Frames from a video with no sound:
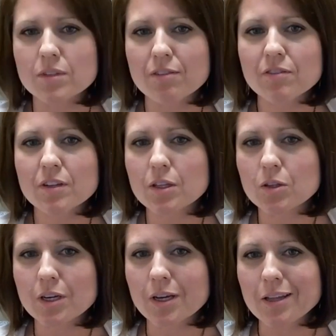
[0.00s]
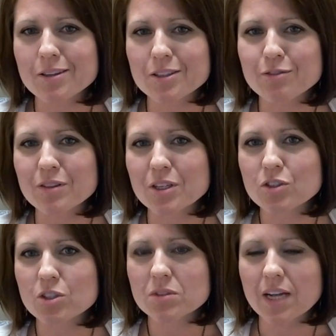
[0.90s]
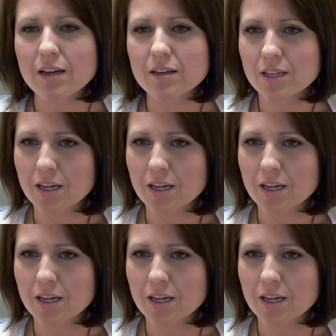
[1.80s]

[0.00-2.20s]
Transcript: definitely looking at the different leadership styles.